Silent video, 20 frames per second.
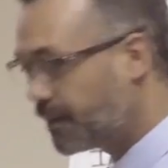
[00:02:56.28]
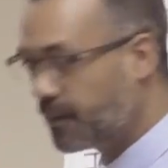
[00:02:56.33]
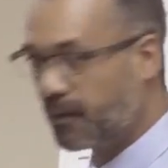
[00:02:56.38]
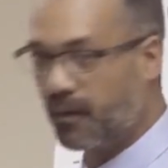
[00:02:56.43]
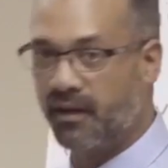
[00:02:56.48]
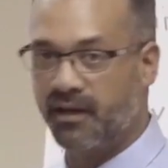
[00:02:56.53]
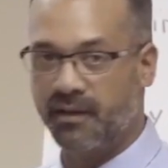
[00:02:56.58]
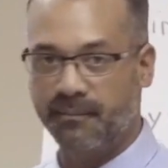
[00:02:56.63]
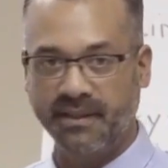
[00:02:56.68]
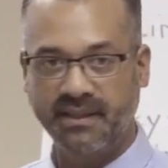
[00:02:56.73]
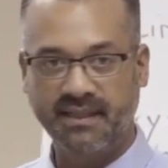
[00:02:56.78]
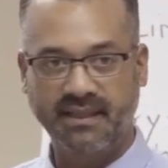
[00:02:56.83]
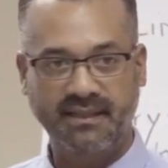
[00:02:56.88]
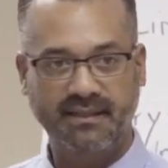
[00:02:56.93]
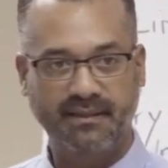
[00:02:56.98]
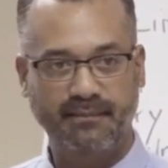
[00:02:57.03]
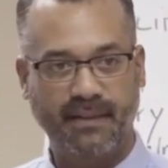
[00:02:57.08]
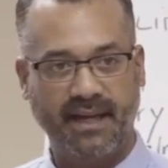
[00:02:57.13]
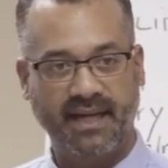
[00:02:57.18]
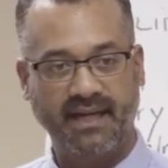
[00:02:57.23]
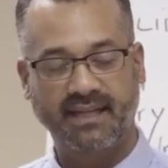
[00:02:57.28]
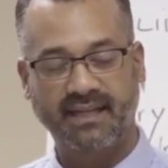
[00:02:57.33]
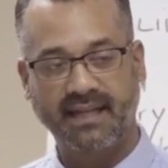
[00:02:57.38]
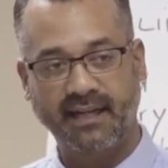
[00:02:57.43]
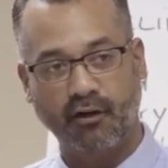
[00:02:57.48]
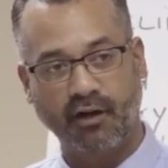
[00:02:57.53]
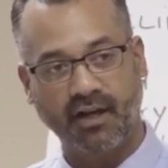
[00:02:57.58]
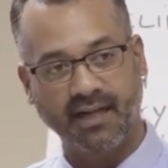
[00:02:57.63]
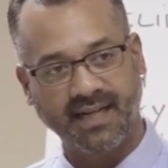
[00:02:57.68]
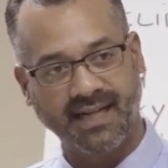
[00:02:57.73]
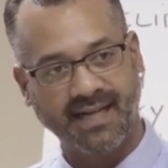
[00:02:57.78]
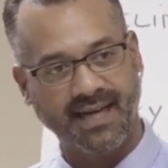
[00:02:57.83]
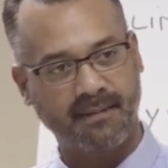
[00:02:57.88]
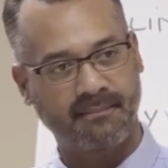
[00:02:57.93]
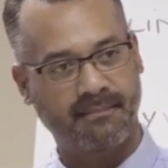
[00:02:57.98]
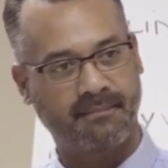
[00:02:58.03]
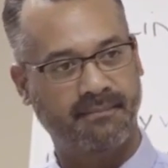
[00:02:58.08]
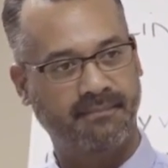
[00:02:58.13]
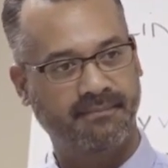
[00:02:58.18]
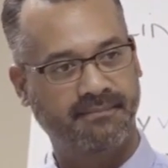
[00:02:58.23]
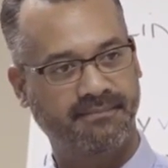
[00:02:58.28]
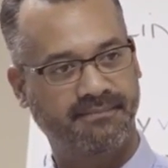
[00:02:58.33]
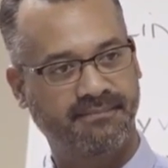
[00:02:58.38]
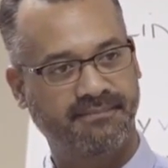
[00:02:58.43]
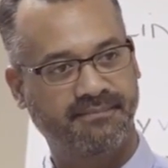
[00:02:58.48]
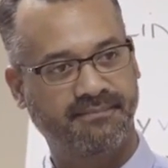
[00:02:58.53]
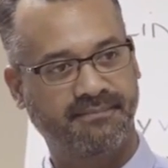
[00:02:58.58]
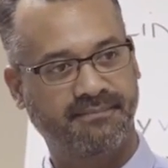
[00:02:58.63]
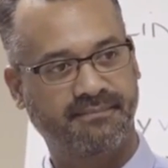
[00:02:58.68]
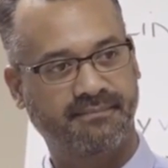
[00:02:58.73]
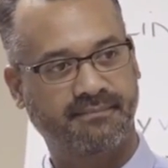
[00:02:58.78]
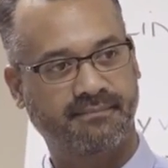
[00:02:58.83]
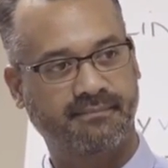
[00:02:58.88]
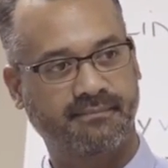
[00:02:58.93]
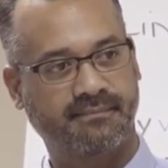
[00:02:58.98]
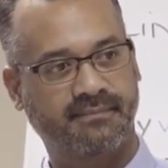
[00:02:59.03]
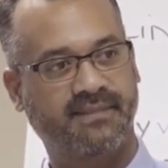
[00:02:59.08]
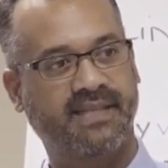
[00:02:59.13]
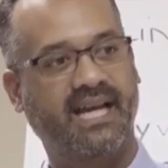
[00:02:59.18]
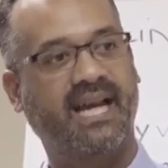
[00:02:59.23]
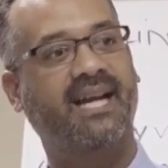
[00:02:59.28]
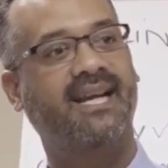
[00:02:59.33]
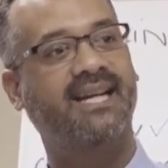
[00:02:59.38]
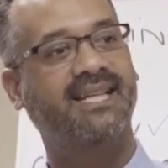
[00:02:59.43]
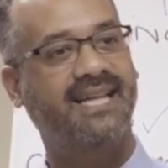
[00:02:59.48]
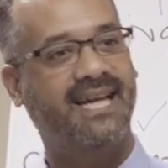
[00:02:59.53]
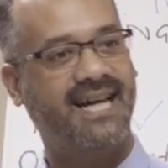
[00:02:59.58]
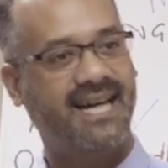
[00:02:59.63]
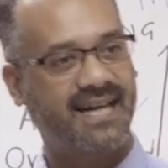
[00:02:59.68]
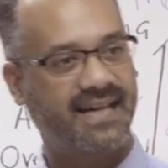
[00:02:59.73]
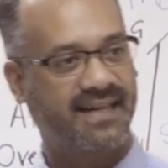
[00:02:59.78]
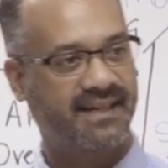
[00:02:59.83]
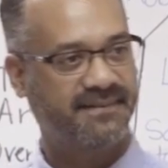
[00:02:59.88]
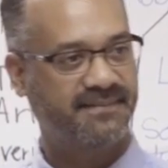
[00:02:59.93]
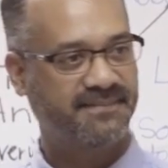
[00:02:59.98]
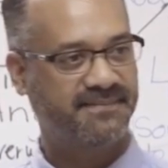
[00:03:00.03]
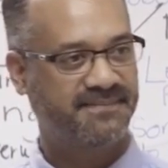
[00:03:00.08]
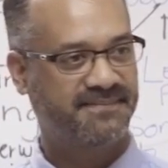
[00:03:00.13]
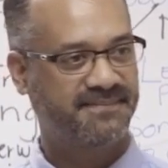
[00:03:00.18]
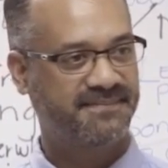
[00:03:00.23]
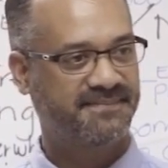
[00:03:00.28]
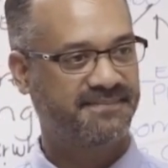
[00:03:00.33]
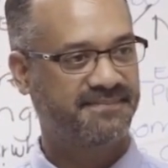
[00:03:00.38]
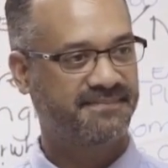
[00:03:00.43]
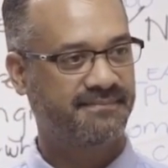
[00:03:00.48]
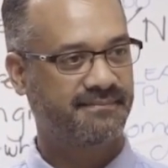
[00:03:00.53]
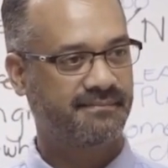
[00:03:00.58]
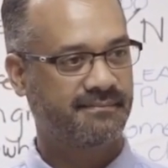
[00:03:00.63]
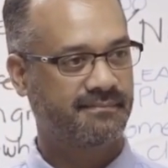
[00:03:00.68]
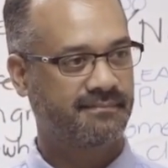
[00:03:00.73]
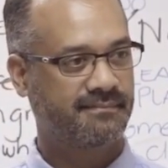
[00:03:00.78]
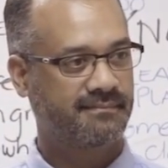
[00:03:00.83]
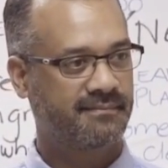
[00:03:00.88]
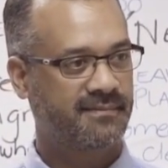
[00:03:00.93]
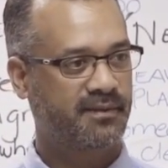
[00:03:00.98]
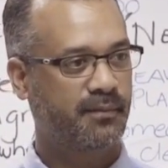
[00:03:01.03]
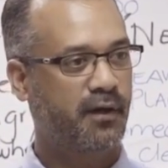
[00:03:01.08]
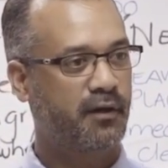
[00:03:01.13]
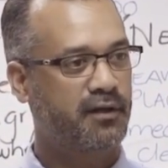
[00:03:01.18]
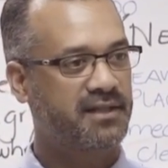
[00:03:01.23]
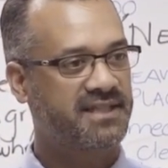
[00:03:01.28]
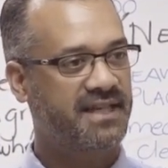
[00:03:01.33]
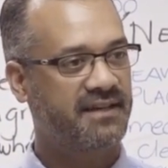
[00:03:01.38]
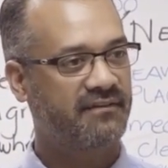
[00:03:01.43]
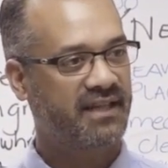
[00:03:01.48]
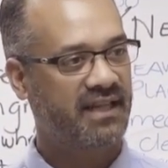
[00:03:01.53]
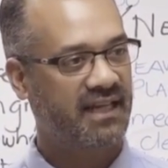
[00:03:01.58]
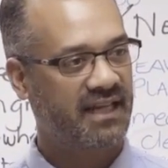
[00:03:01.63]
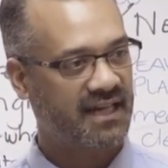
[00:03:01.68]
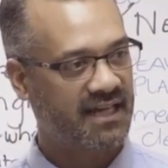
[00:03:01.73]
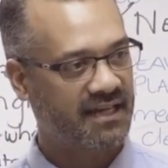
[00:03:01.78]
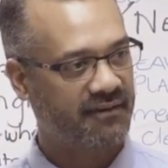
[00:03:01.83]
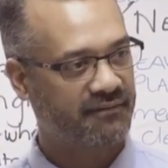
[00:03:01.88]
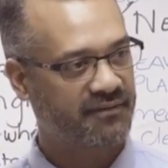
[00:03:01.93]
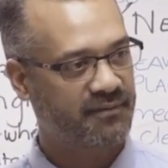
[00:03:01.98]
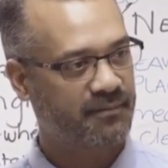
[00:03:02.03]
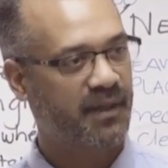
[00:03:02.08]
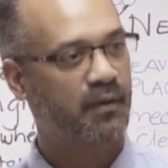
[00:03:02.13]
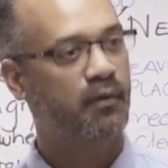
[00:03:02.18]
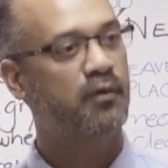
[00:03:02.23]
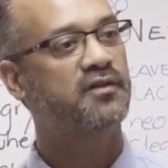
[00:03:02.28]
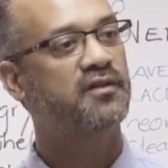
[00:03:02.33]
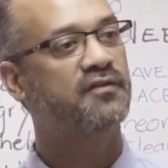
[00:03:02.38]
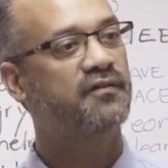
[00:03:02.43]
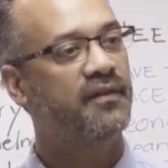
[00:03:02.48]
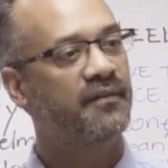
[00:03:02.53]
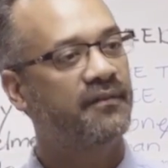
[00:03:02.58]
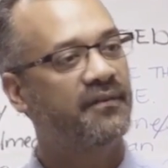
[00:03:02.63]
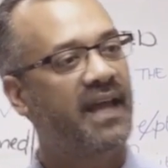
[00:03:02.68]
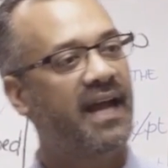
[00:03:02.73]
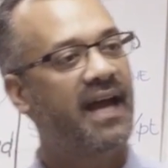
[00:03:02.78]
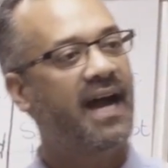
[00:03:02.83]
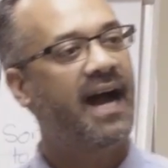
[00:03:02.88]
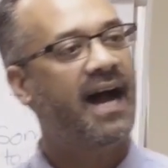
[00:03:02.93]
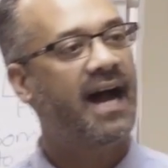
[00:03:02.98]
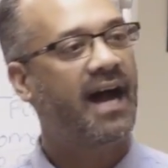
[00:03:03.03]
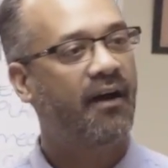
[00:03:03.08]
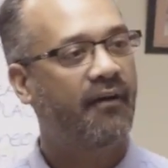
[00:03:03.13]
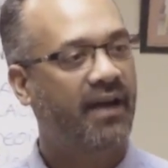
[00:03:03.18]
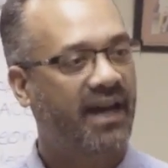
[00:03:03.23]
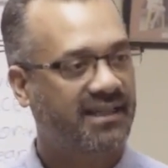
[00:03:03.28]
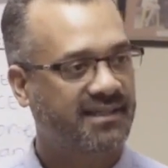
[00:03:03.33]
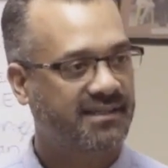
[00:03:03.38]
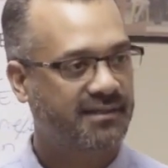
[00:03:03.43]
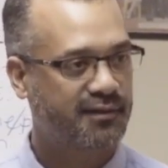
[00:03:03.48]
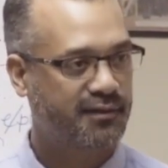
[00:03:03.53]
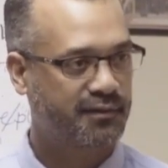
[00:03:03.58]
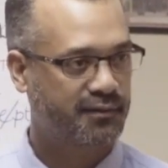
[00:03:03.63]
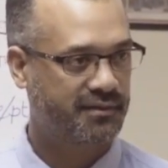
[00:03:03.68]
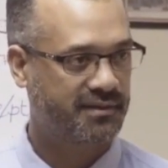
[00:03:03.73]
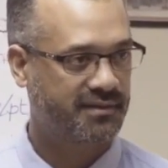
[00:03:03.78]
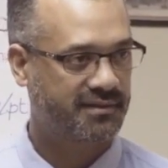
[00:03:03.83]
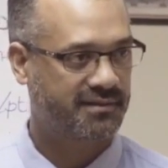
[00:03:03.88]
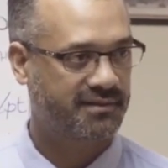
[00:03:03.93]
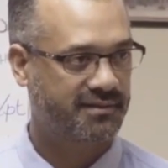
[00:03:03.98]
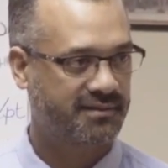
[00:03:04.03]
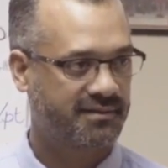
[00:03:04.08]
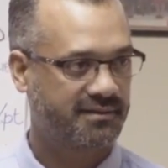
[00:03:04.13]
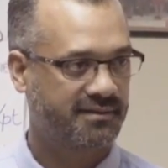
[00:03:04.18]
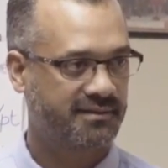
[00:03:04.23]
people are going to be treated badly, they're not going to come. They're going to die. So we can't save their lives because of our attitudes